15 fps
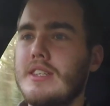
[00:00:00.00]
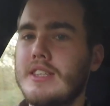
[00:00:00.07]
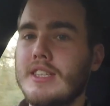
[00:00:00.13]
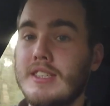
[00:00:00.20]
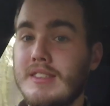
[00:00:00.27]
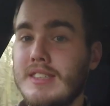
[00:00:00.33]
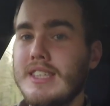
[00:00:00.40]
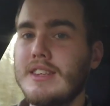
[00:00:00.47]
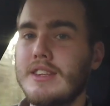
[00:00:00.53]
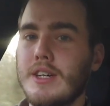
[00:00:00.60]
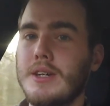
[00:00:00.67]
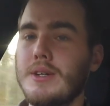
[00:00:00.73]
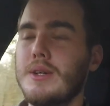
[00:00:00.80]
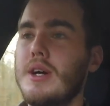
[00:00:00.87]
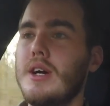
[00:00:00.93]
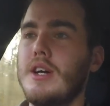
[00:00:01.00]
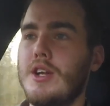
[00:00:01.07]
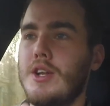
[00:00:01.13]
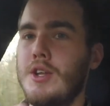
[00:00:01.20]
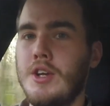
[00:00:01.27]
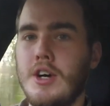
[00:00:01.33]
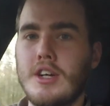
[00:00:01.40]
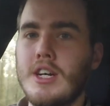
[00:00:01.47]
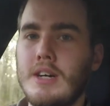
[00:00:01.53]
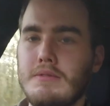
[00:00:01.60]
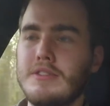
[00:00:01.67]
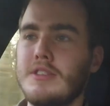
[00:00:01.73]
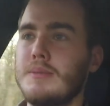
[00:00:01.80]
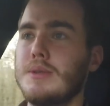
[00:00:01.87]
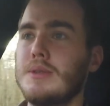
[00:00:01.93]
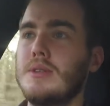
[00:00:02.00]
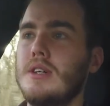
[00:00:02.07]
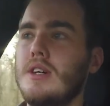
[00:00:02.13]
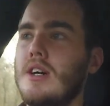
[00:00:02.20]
The seat though, not comfortable.